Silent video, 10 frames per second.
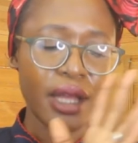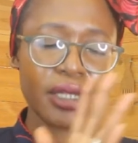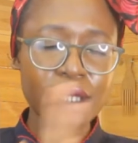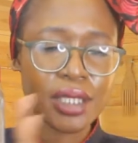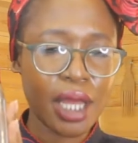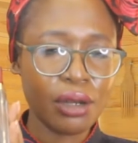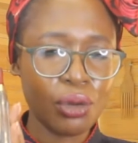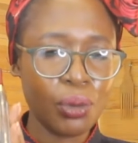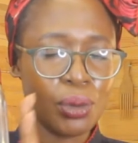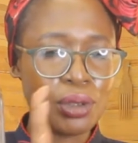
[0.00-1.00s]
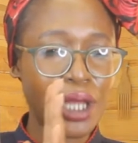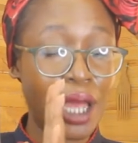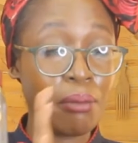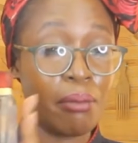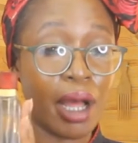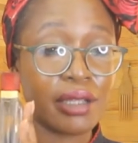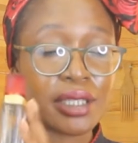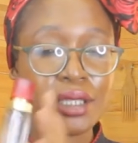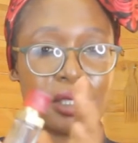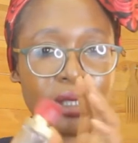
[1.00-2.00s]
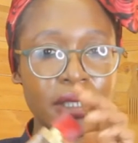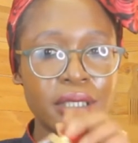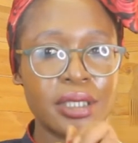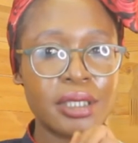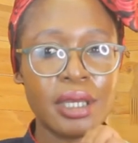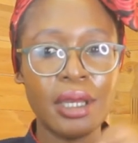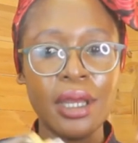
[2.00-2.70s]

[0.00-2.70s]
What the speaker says: sandalwood and musk in this.